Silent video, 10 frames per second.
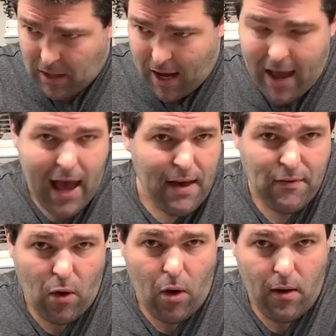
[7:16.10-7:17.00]
I have
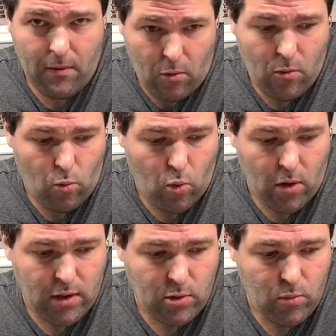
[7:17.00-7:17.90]

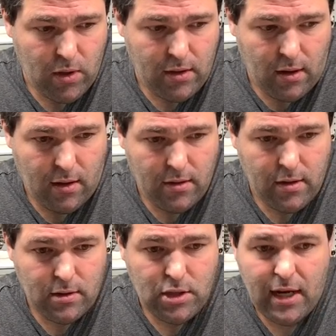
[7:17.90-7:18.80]
worked with
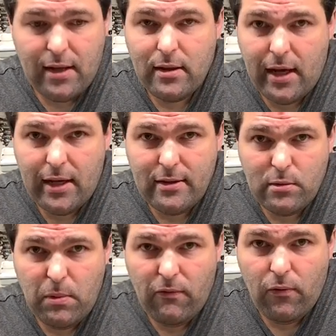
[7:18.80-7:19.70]
other Jet lathes
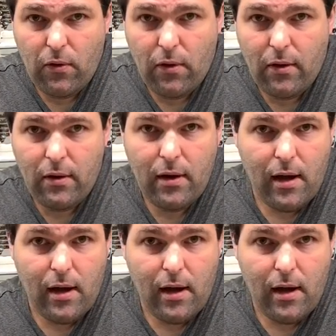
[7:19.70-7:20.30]
before.